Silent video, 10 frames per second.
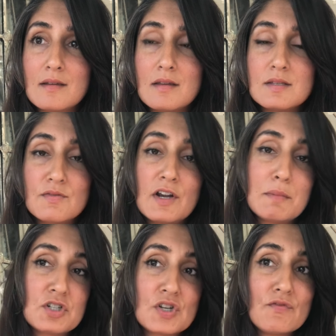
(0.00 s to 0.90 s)
is very
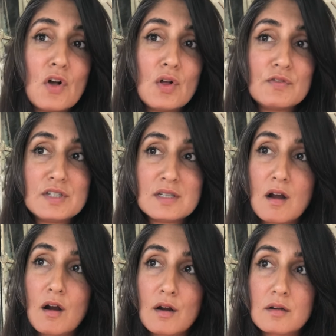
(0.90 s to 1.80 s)
much involved in
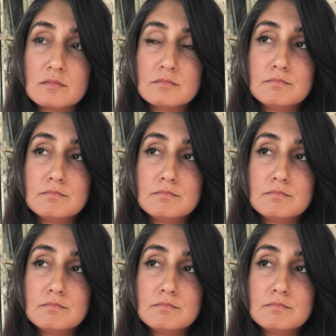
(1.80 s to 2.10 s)
our